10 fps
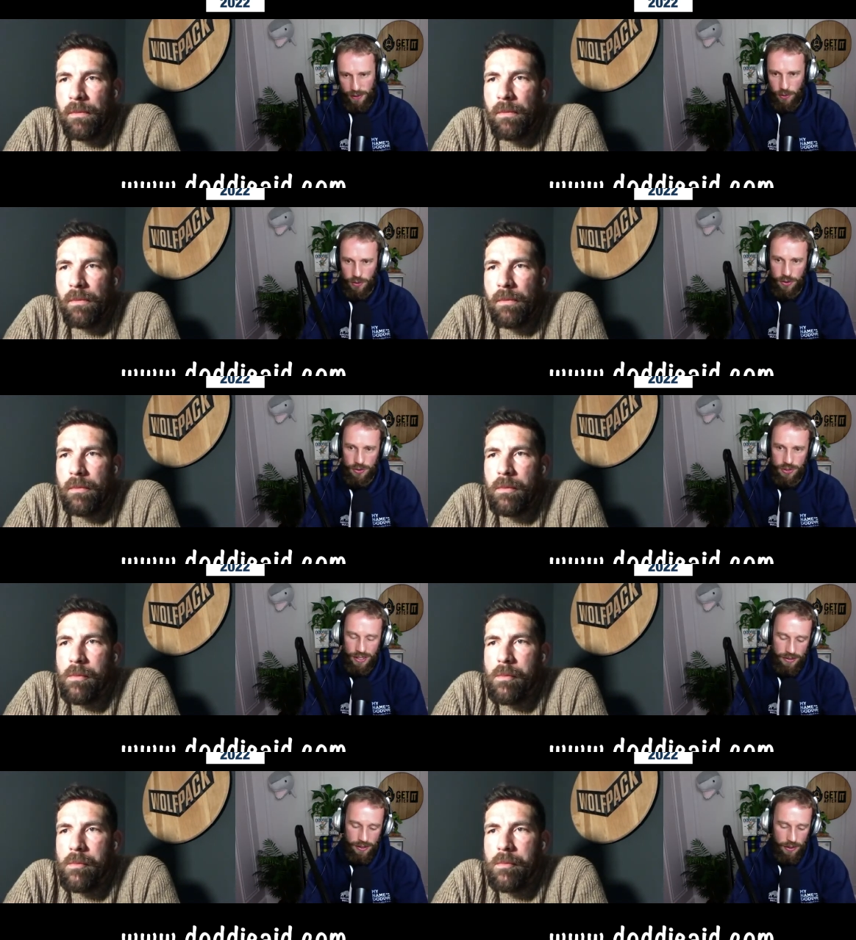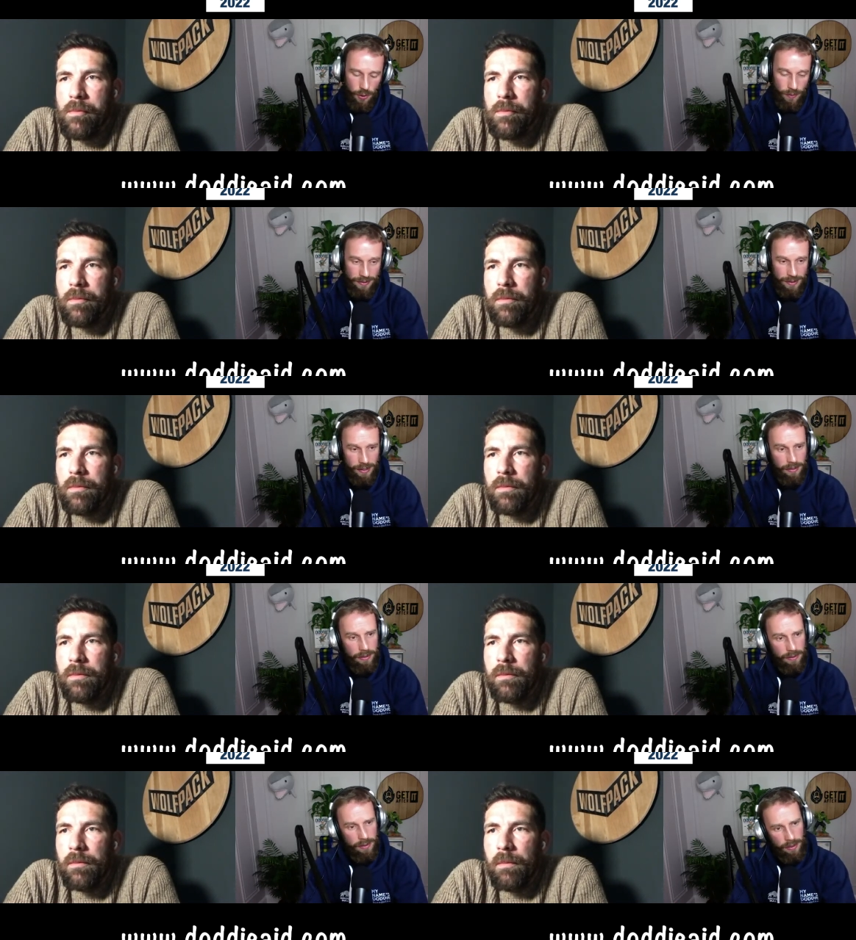Speaker 1: on January the 29th.
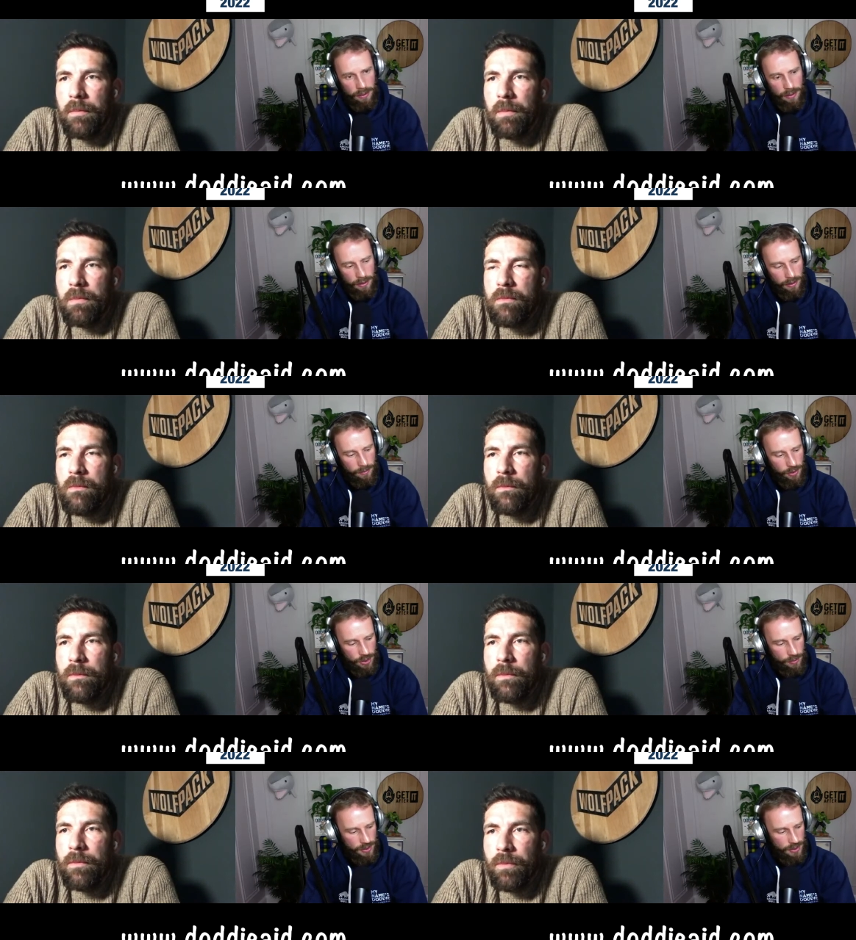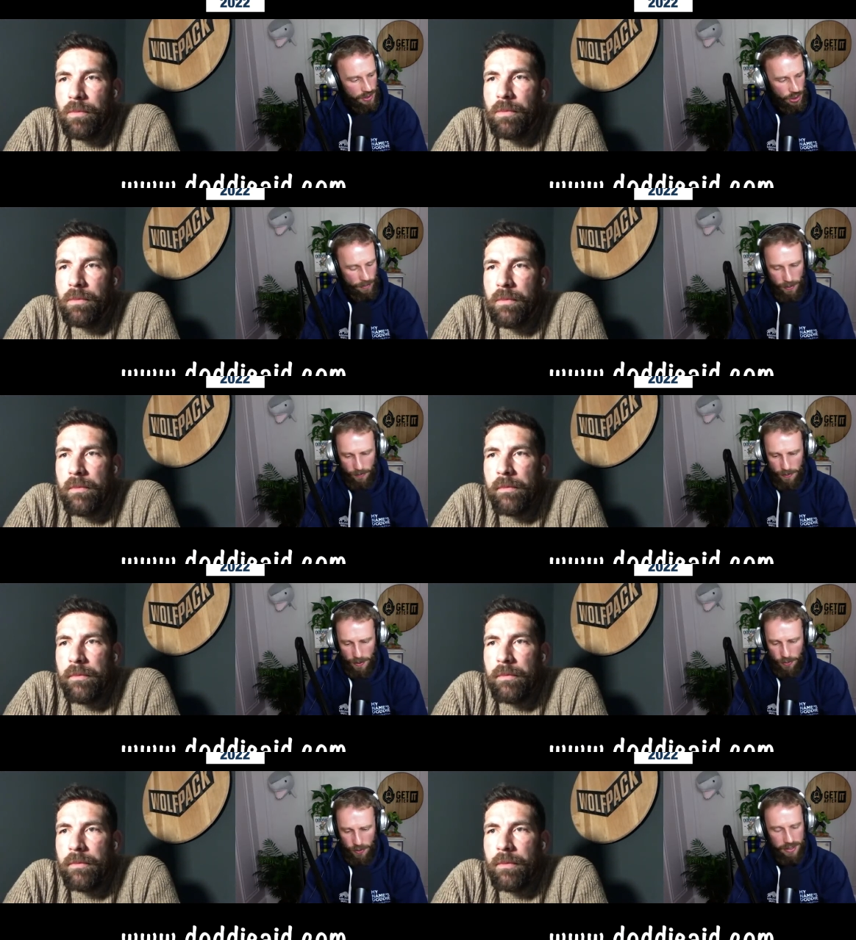But Jim, it's shaping up to be a
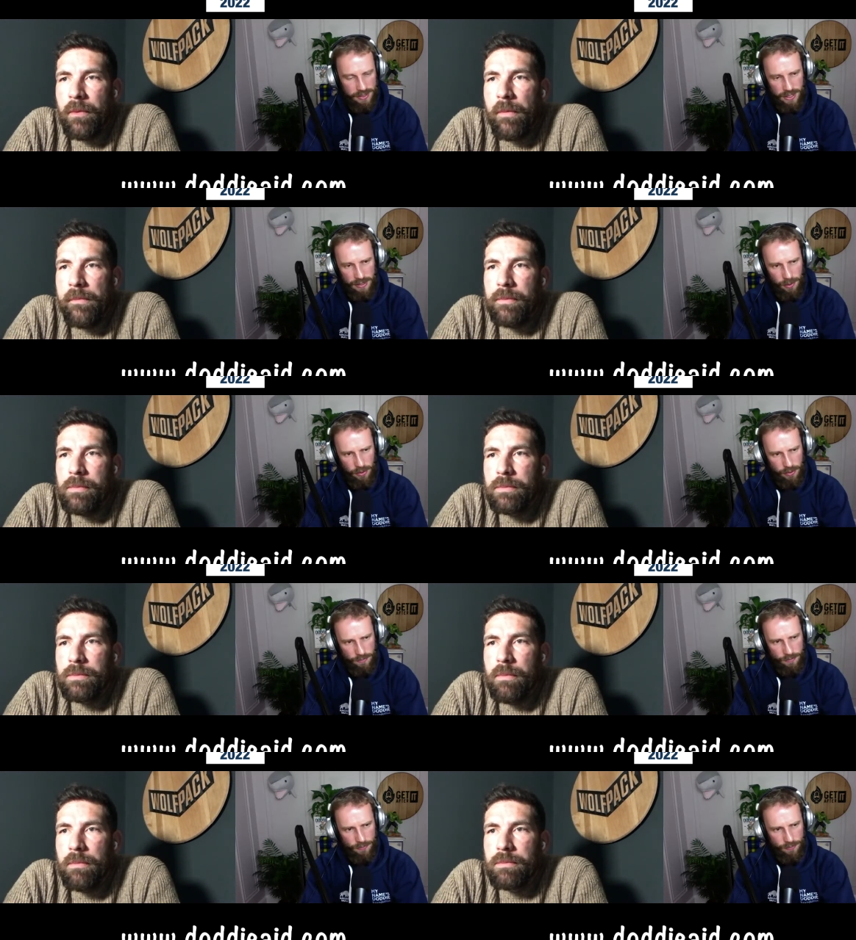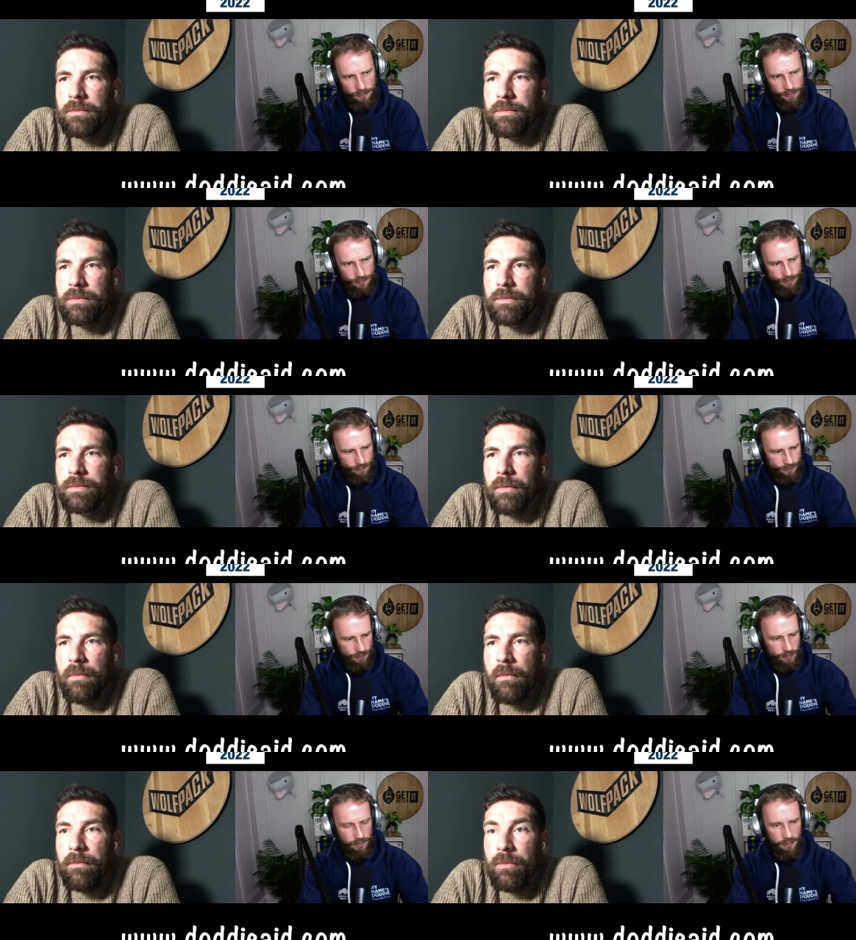pretty exciting month.
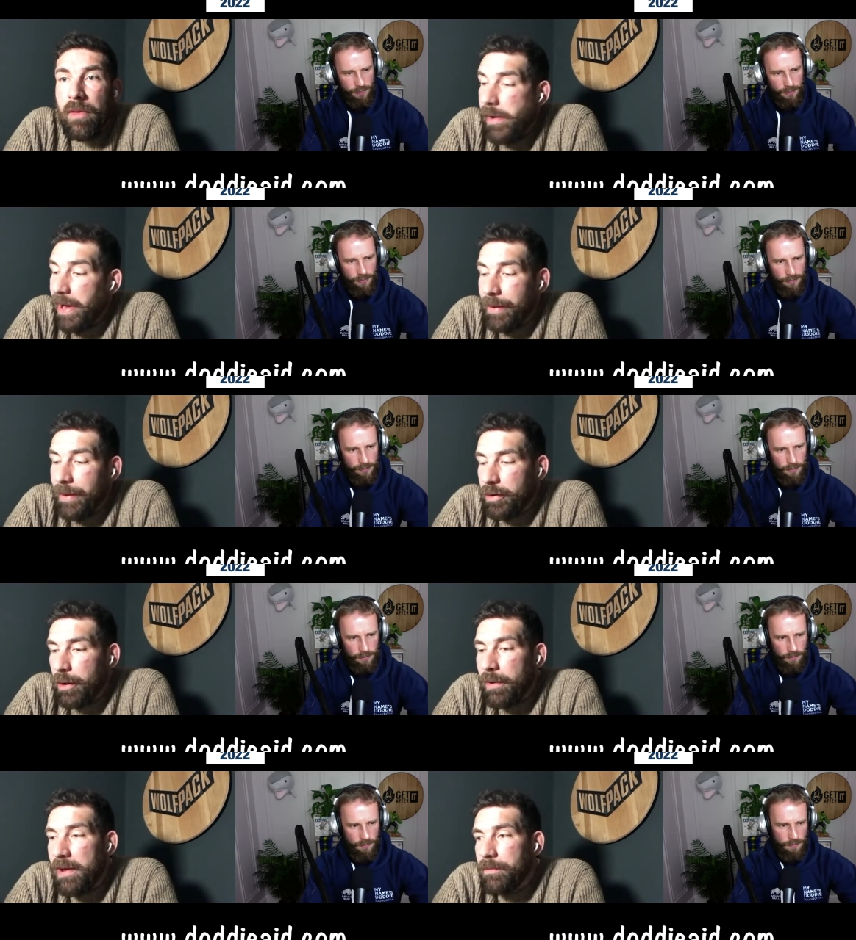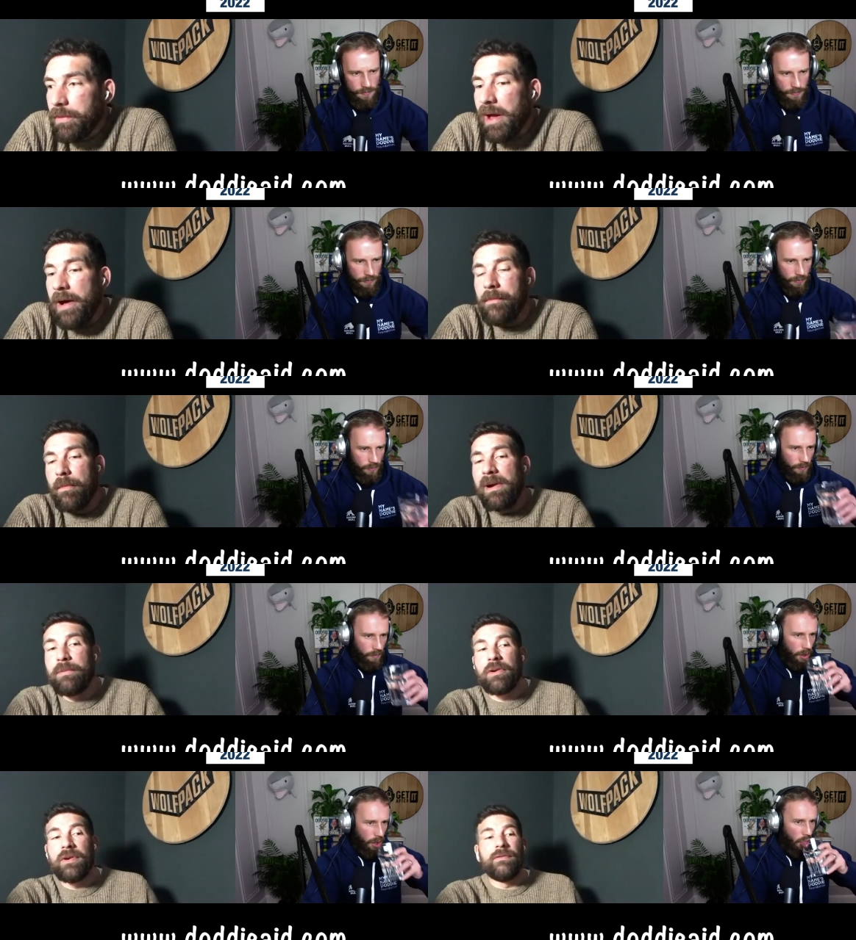
Speaker 2: Yeah, absolutely. The
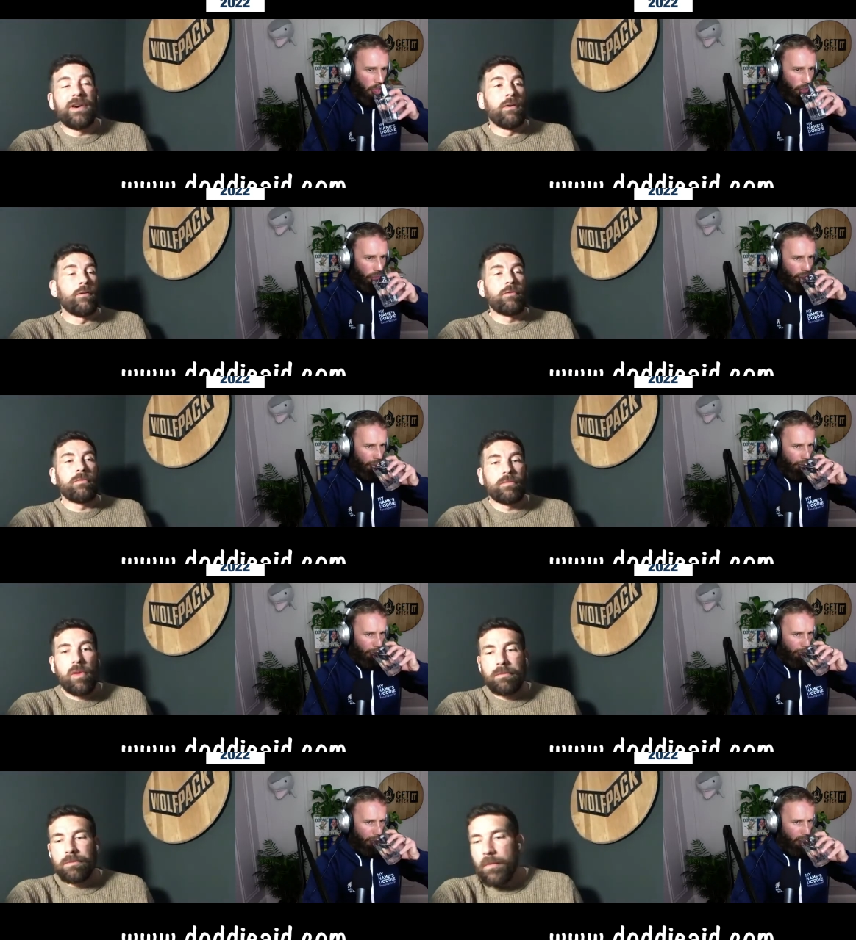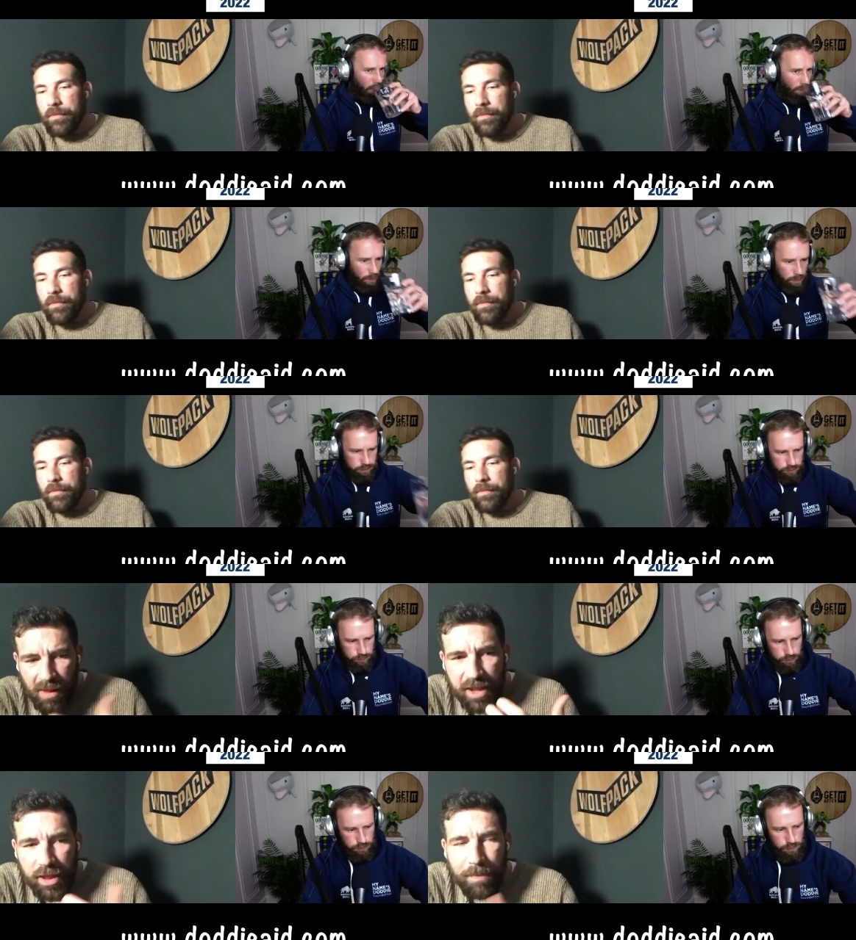people that are involved
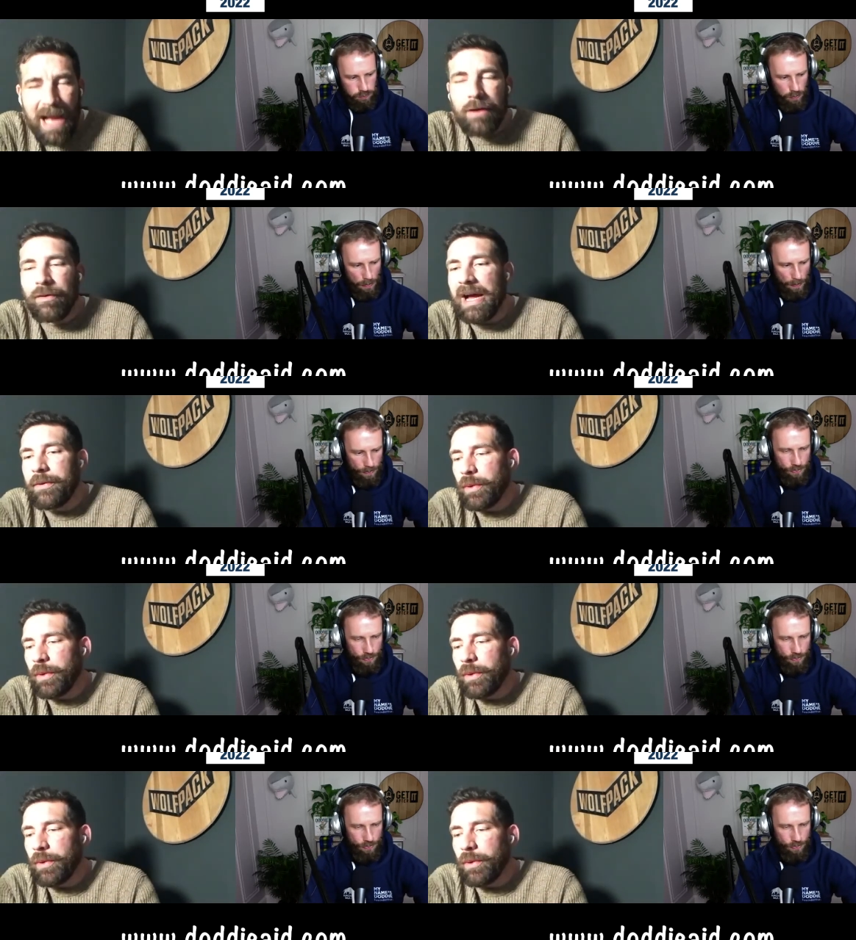in the background,